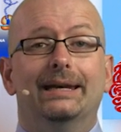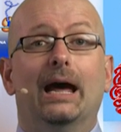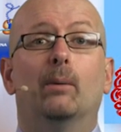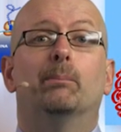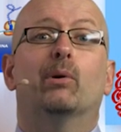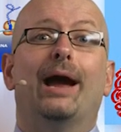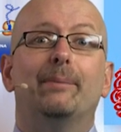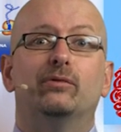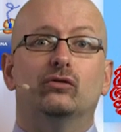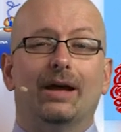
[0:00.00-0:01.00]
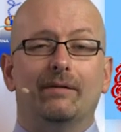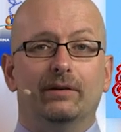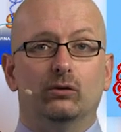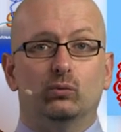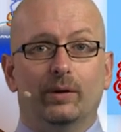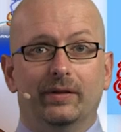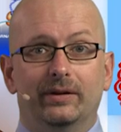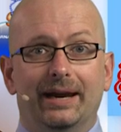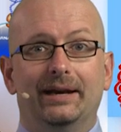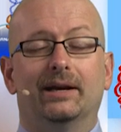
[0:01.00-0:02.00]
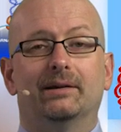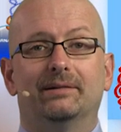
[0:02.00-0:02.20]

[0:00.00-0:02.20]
Now, perhaps it's obvious when the data